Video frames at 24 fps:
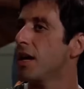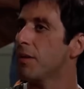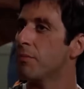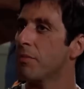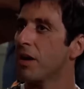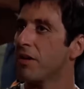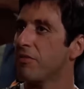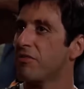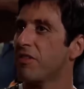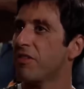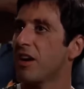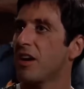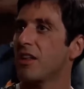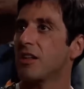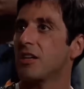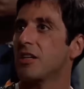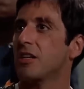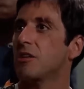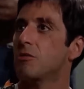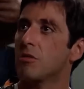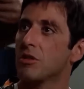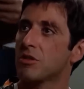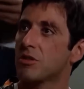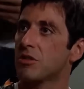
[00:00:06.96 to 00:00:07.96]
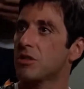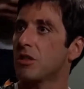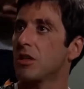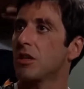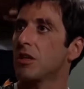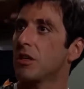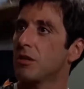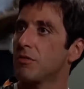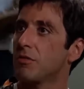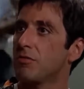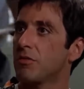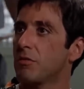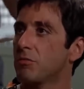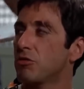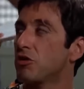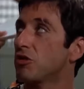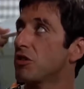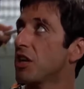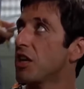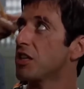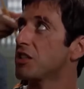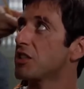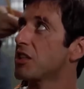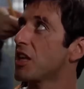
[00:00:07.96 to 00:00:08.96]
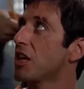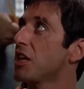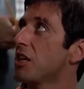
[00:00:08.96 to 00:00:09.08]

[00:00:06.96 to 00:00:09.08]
time, no. I had to go off on my